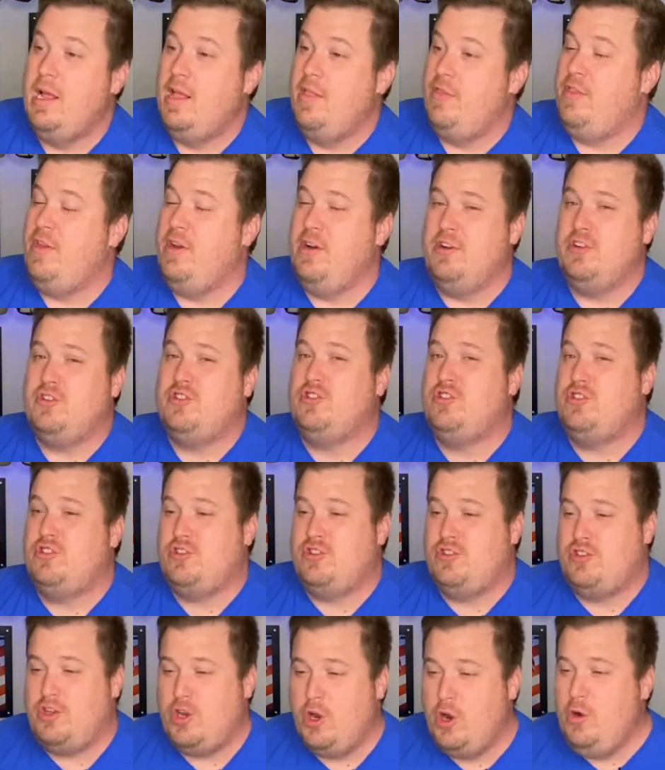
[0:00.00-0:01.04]
There are way
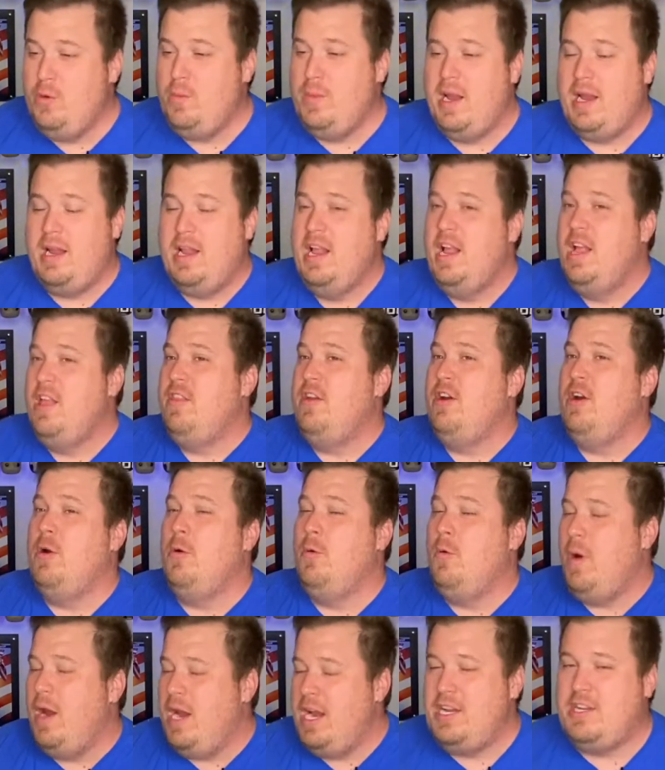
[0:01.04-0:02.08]
too many
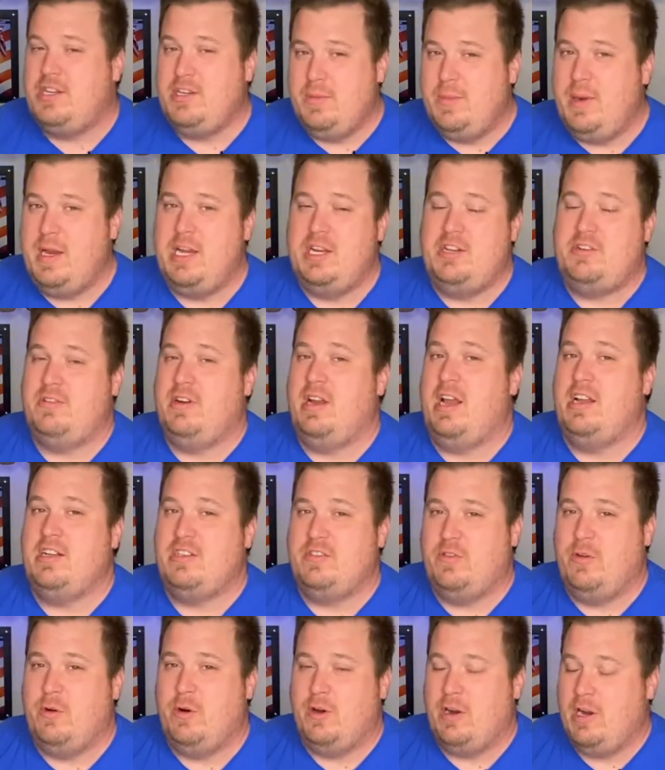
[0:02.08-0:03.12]
Treehouse
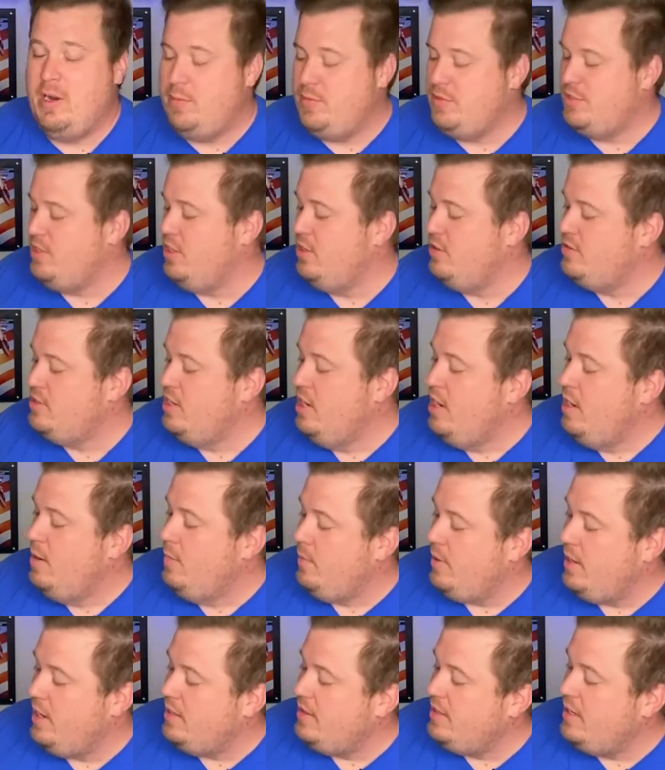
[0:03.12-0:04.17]
of Horror episodes,
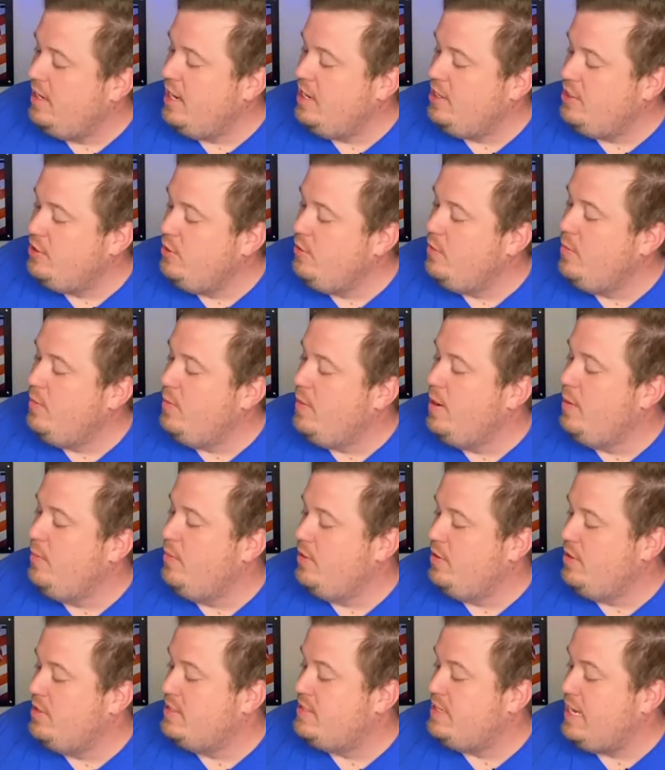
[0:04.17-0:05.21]
but I think I do remember
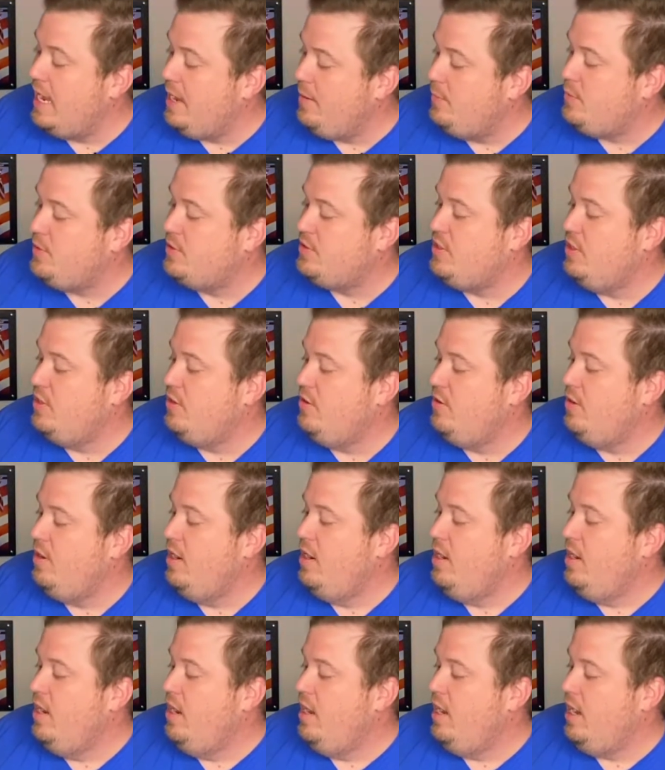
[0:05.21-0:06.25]
this episode
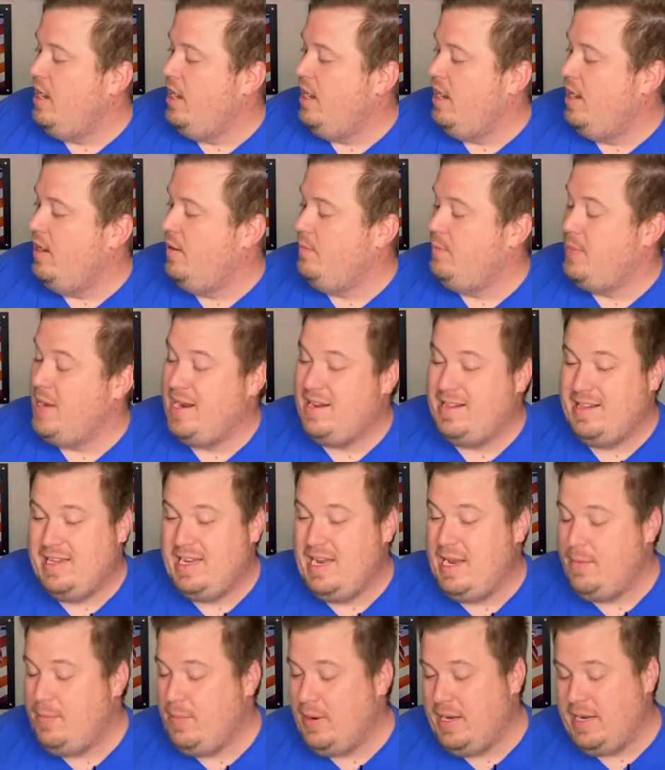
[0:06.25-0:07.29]
back in the
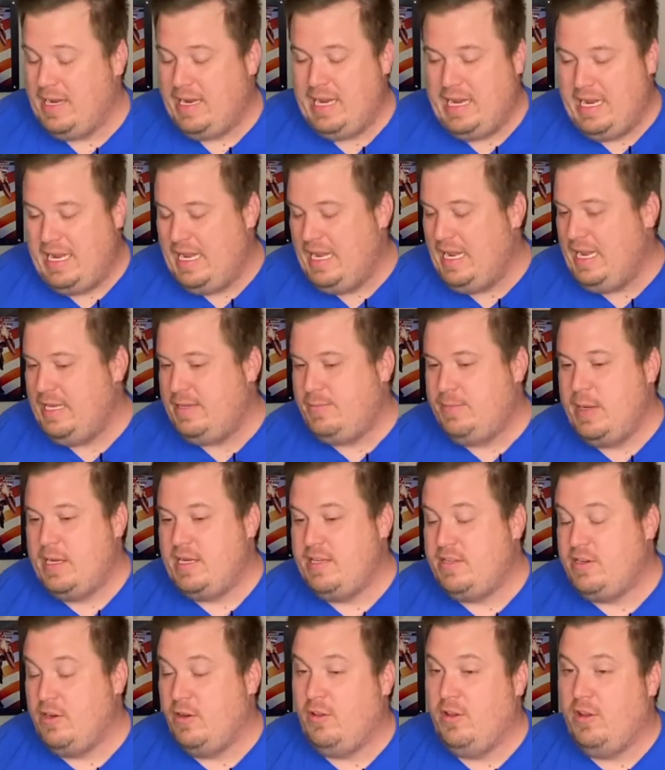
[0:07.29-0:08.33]
day, but it's been
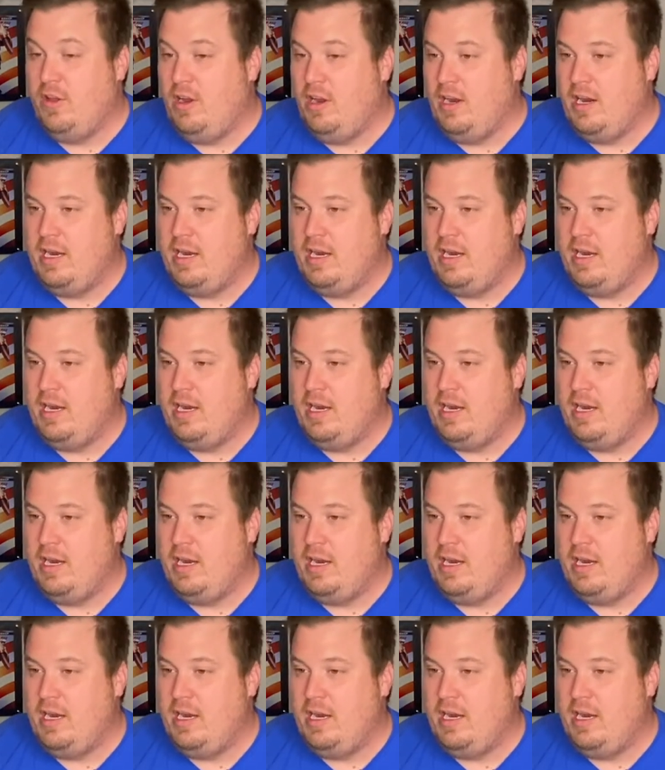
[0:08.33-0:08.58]
so long.